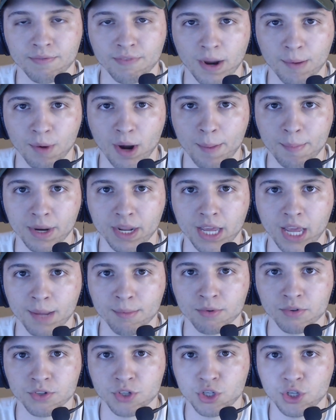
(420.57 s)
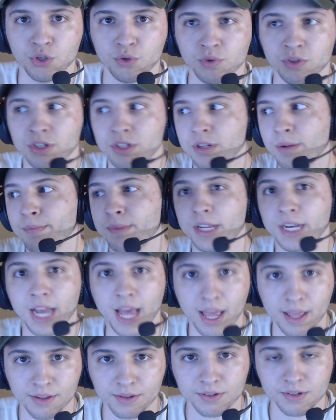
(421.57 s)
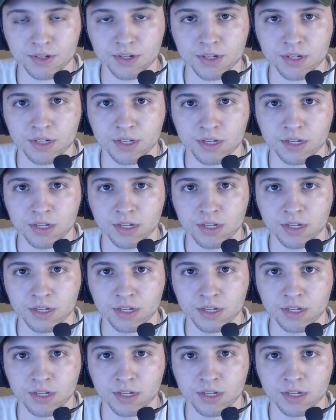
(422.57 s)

fiber optic cables, to something else,